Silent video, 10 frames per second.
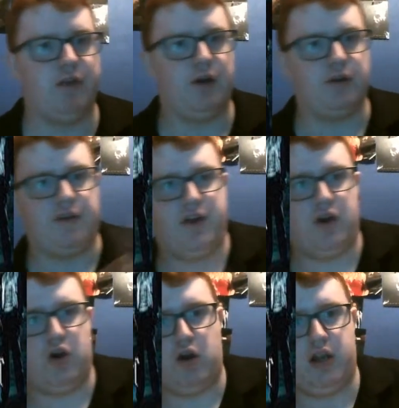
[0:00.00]
along with the
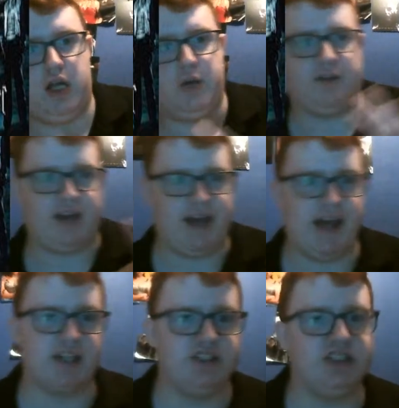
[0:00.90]
tone, along with the
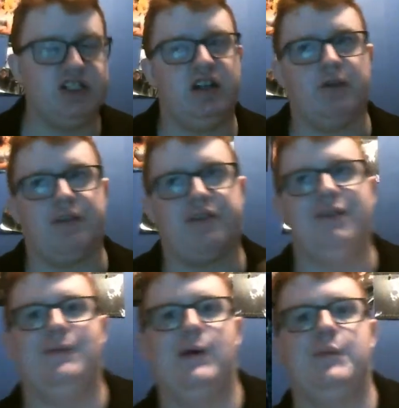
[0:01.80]
action, along with
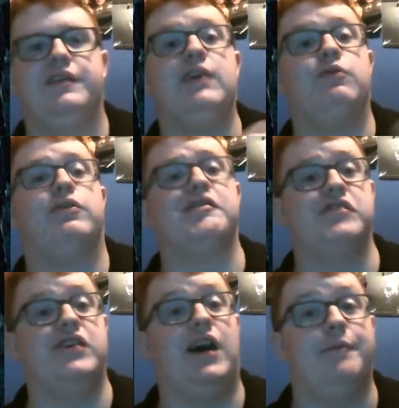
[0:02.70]
certain moments. He did a really good
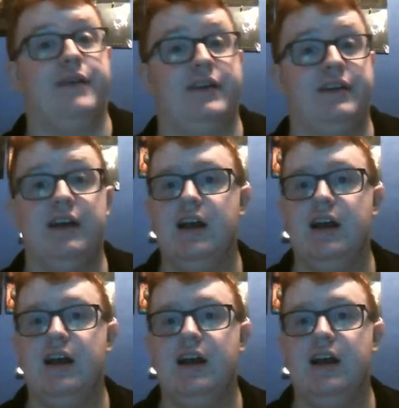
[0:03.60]
job. And